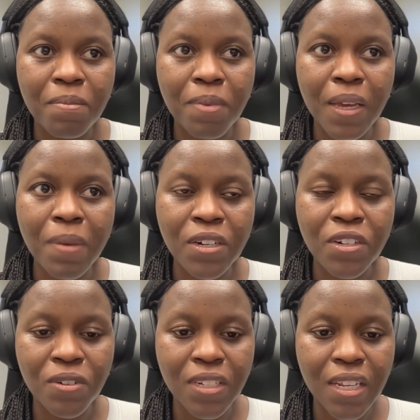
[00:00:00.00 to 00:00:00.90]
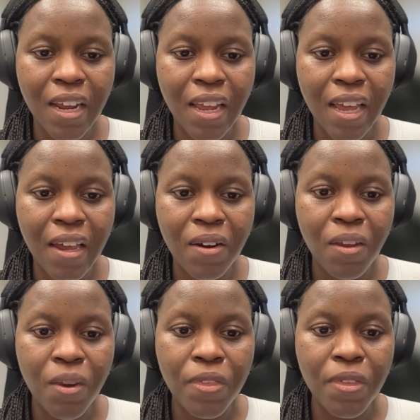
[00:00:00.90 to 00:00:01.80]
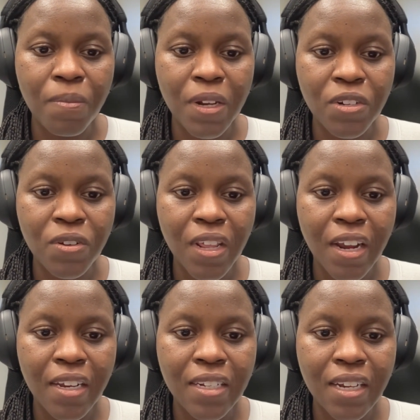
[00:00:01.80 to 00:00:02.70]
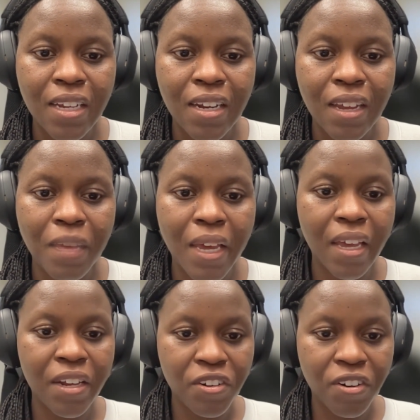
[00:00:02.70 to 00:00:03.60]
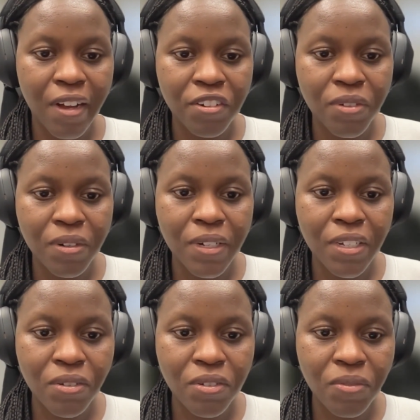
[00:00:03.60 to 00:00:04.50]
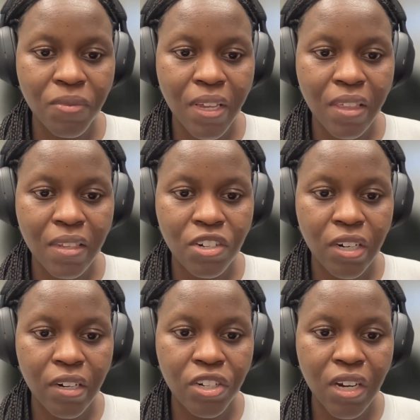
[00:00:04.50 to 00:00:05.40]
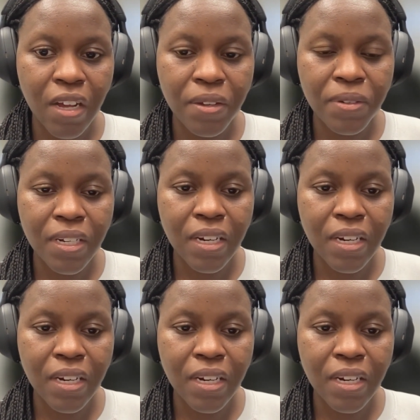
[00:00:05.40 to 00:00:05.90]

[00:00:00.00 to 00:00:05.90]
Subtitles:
big mentors that I had were the mentor that I did my undergraduate research with, Jared Shaw, who's